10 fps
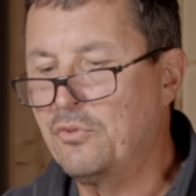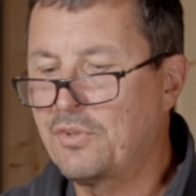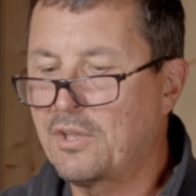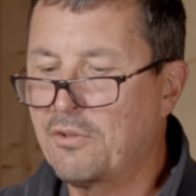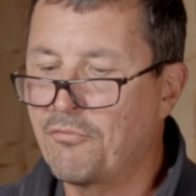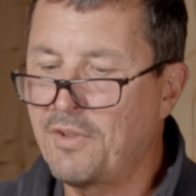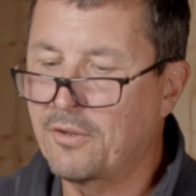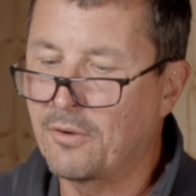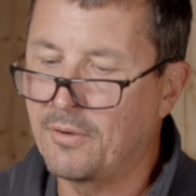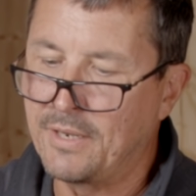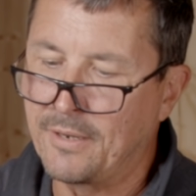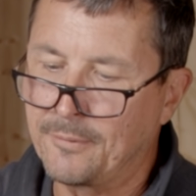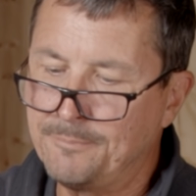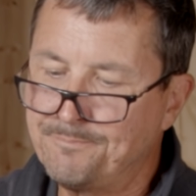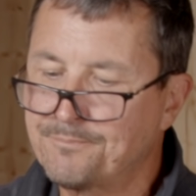you stick your finger in
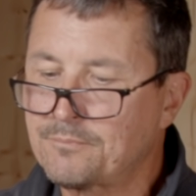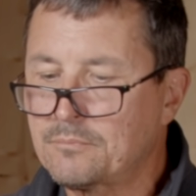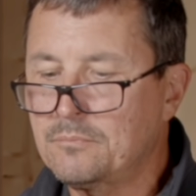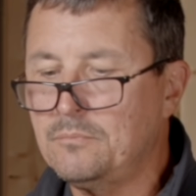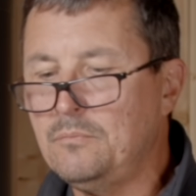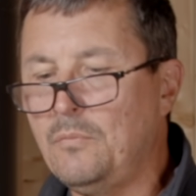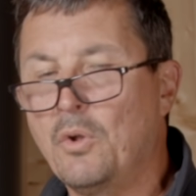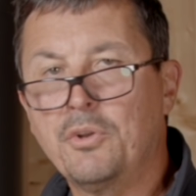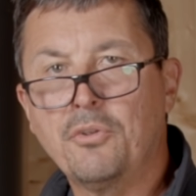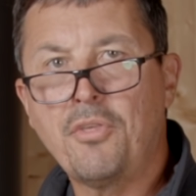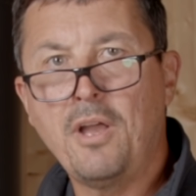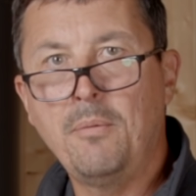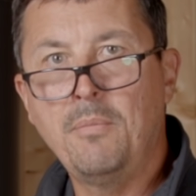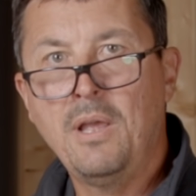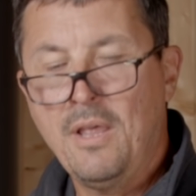here or your
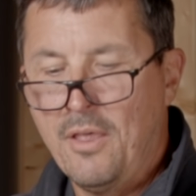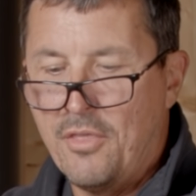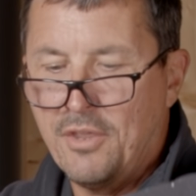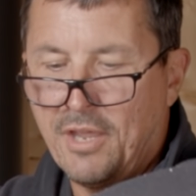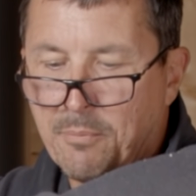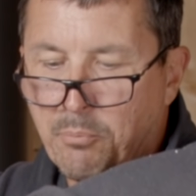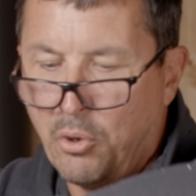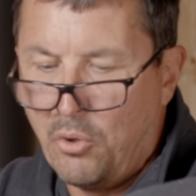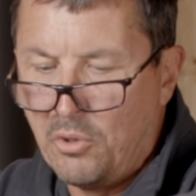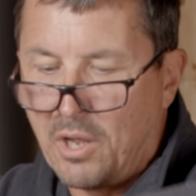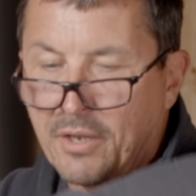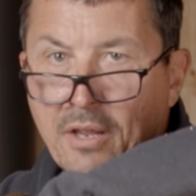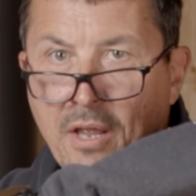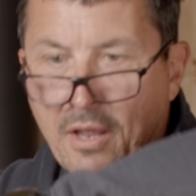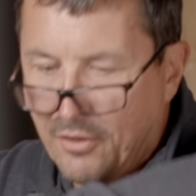thumb and pull on
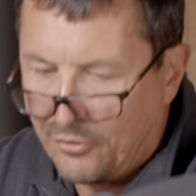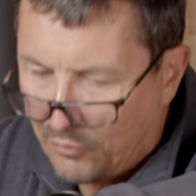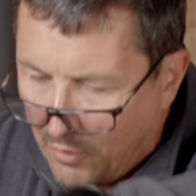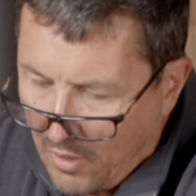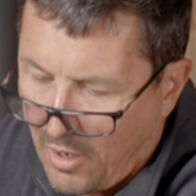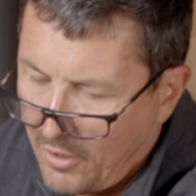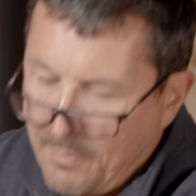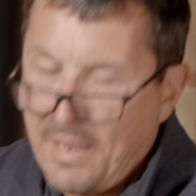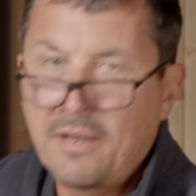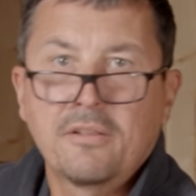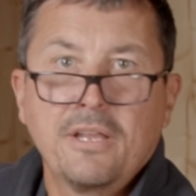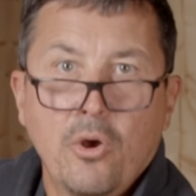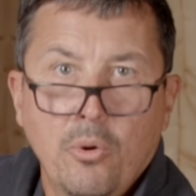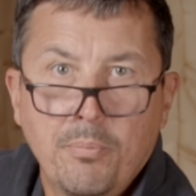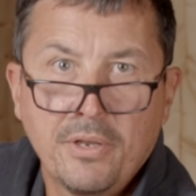it, this will automatically
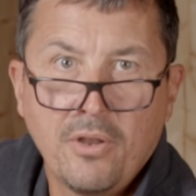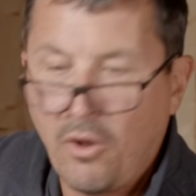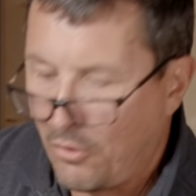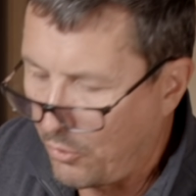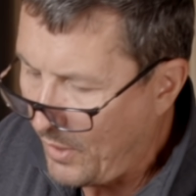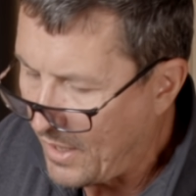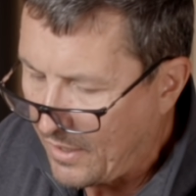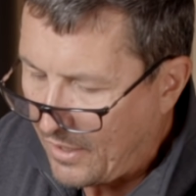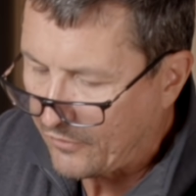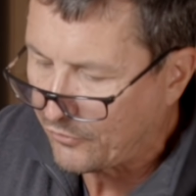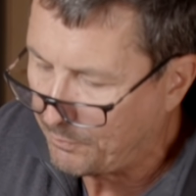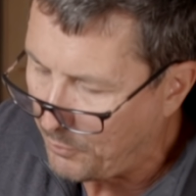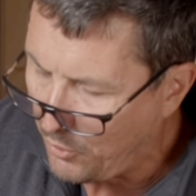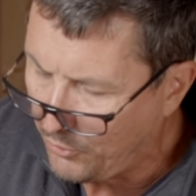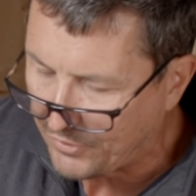open all the way,
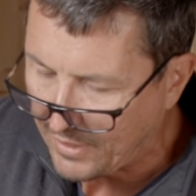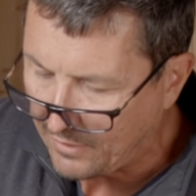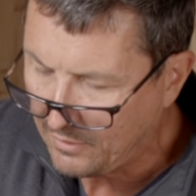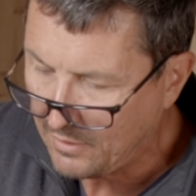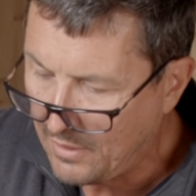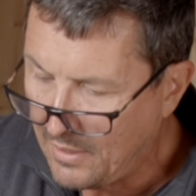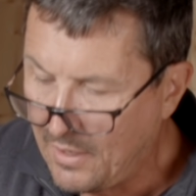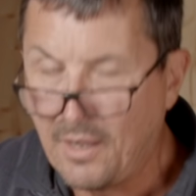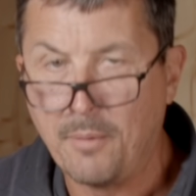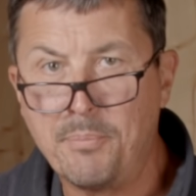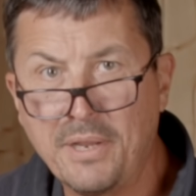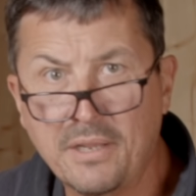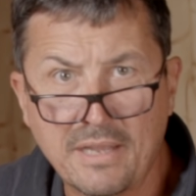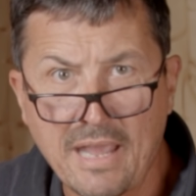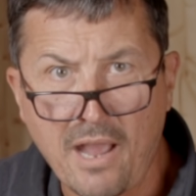exposing a
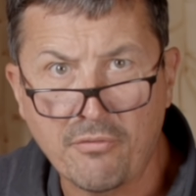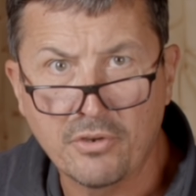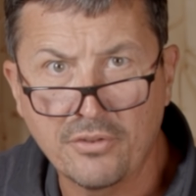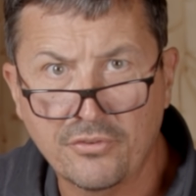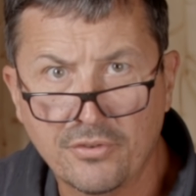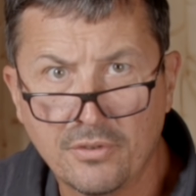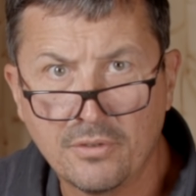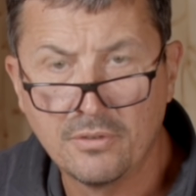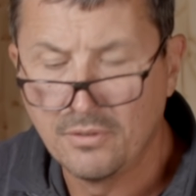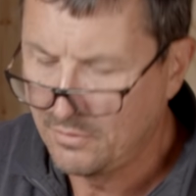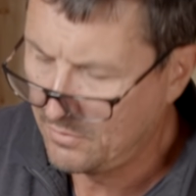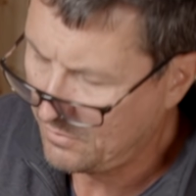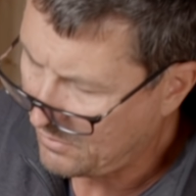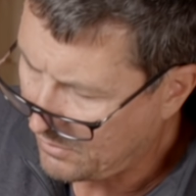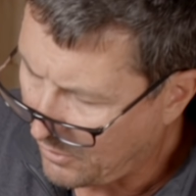big cavernous
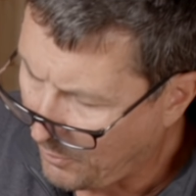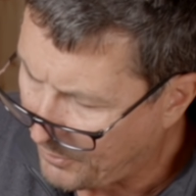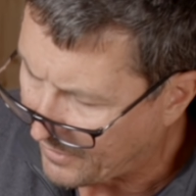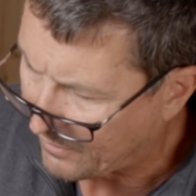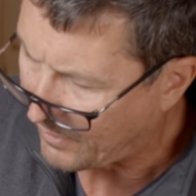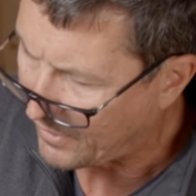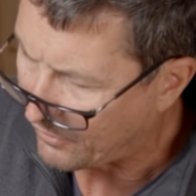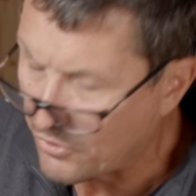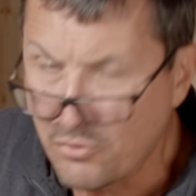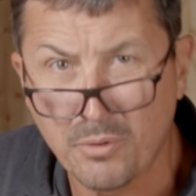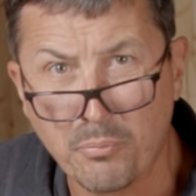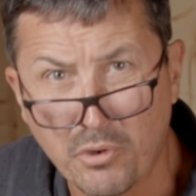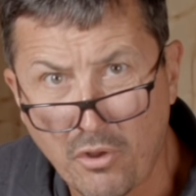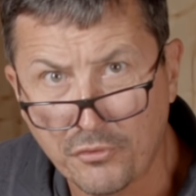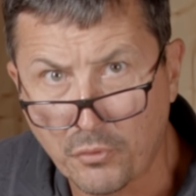opening right here that you could
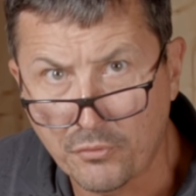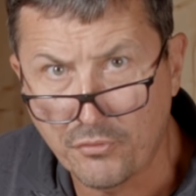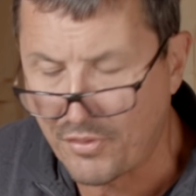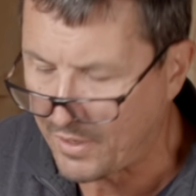put all sorts of